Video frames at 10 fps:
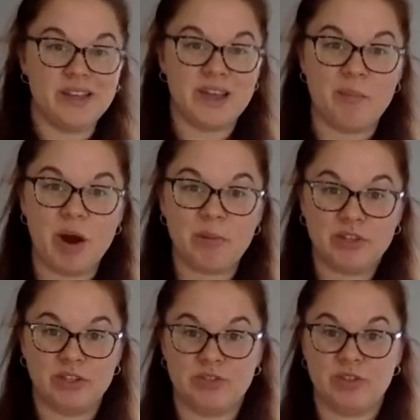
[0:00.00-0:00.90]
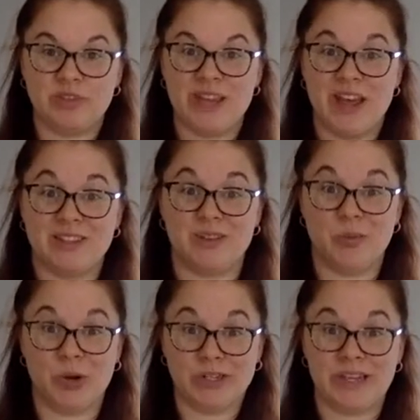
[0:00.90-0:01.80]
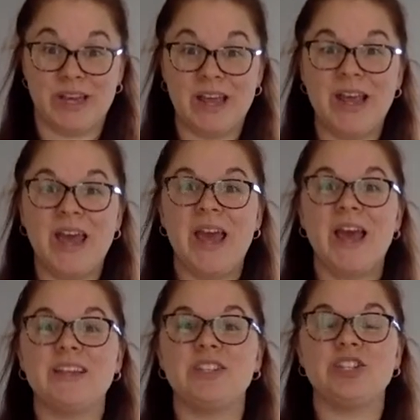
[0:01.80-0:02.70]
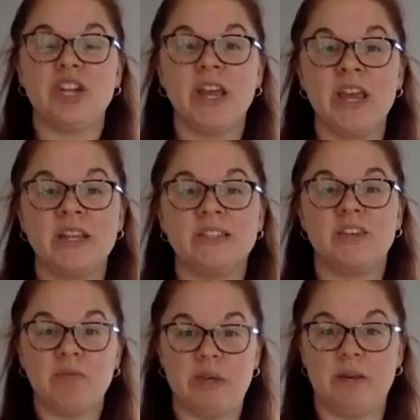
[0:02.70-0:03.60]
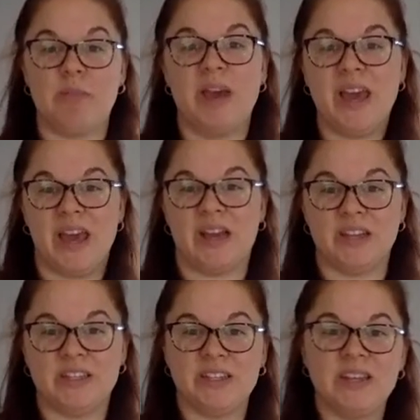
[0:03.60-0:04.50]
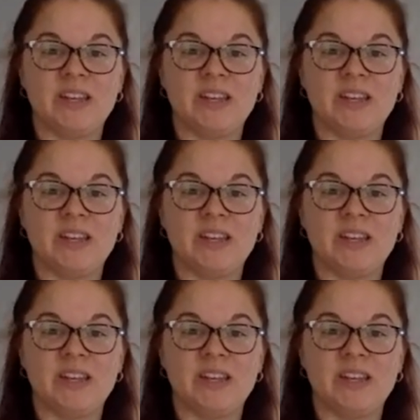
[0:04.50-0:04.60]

in that population of students that has their work done has a chance of being picked.